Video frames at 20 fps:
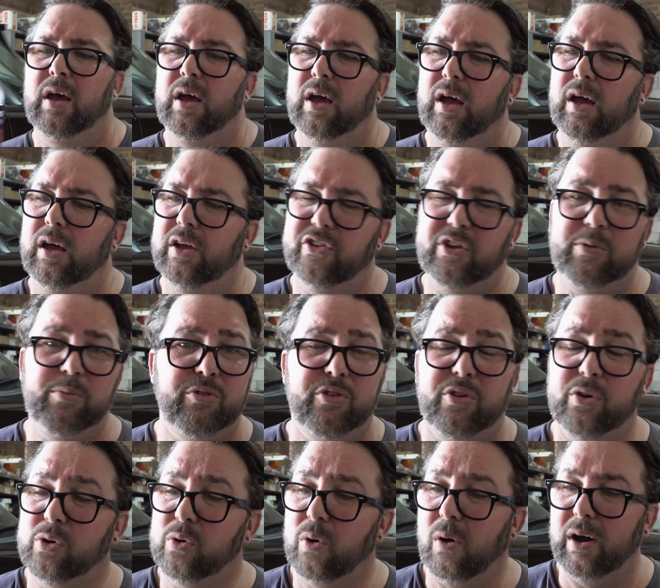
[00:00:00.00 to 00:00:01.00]
It seems
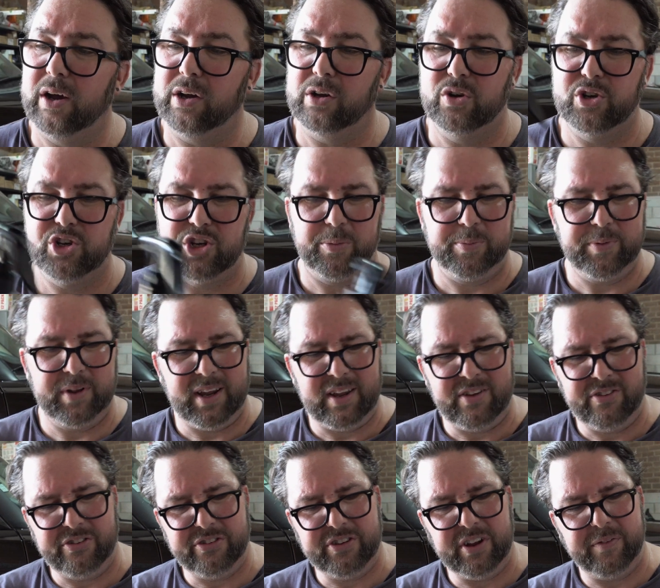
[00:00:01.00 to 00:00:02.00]
to do quite a good job. Now
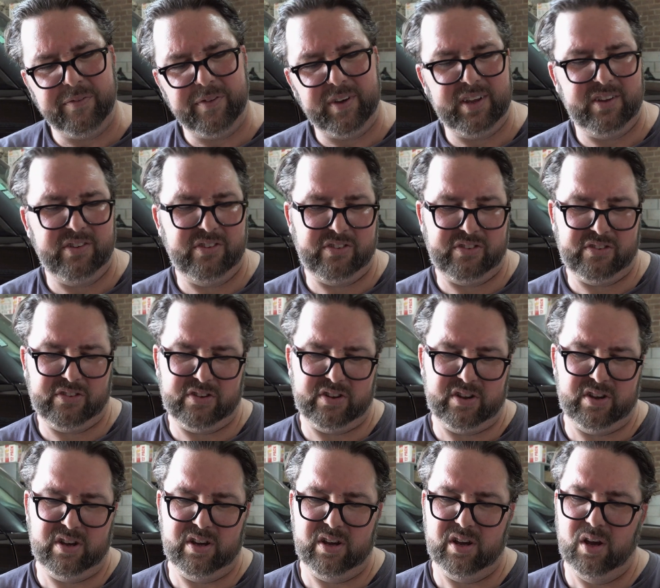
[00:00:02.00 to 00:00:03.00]
this stuff is
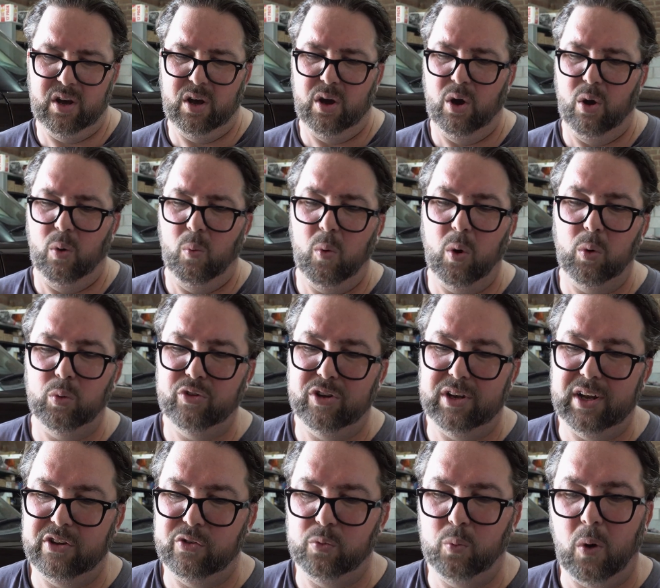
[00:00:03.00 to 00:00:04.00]

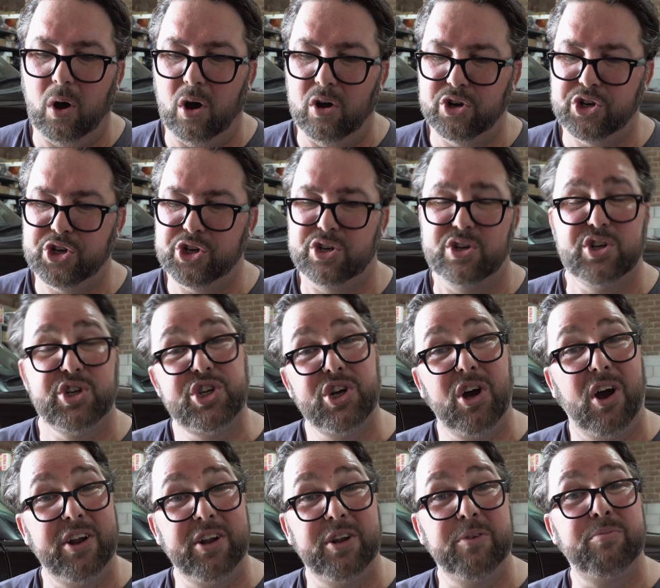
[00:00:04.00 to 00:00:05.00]
waterless wash,
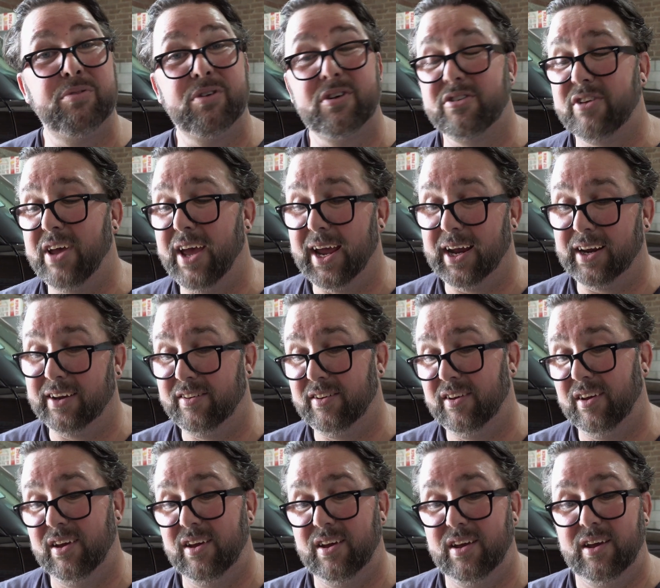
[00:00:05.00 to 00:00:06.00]
shine and protect.
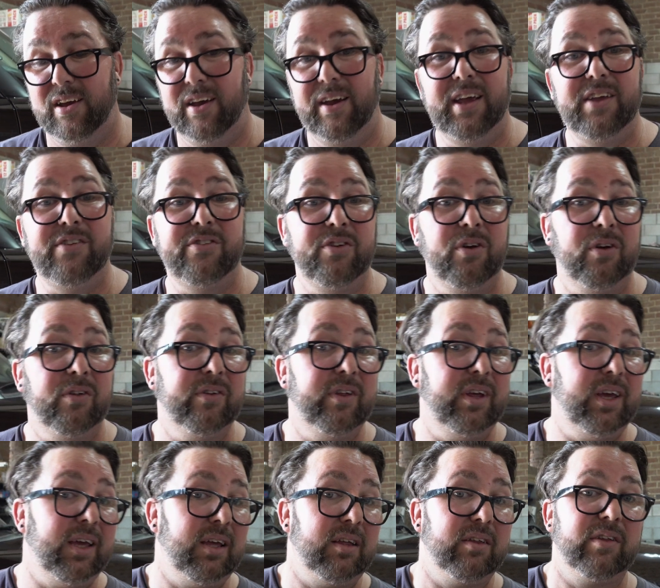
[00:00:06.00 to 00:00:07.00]
It's not
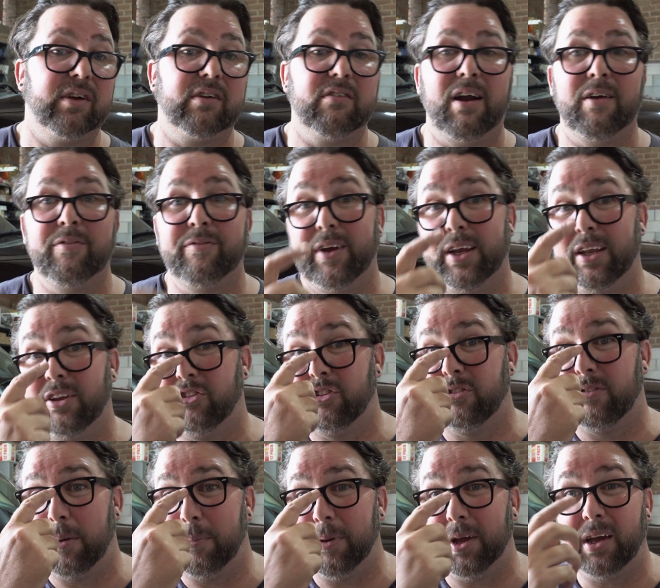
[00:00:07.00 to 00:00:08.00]
the graphene
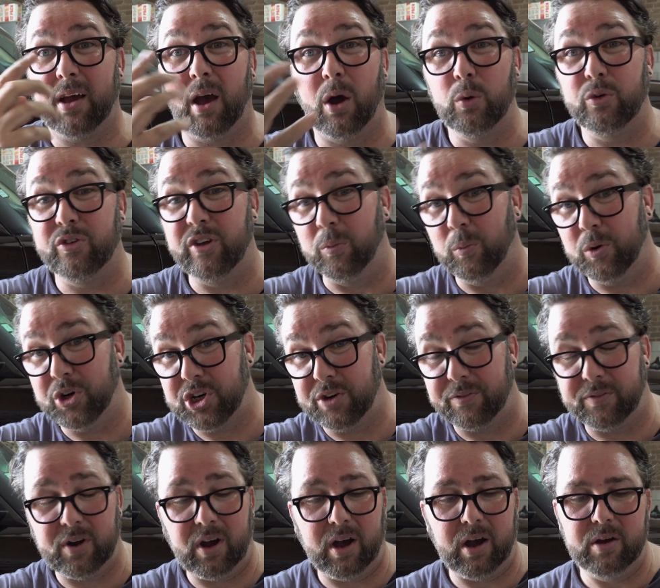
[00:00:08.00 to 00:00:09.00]
ceramic coating which
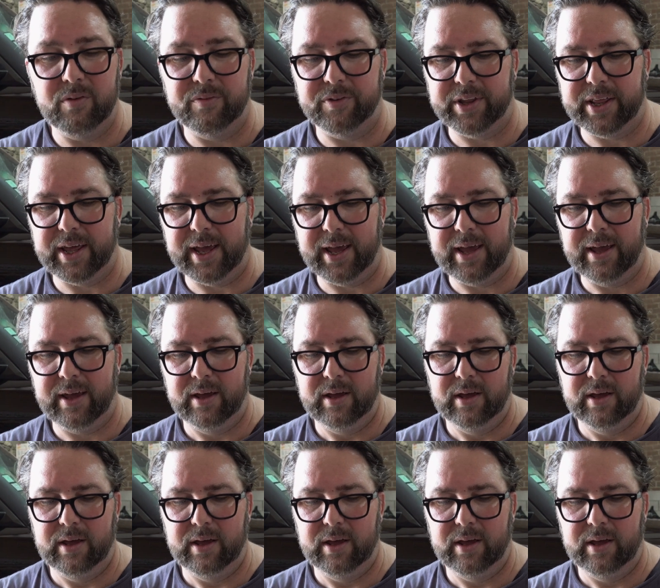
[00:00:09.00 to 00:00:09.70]
I've got over there.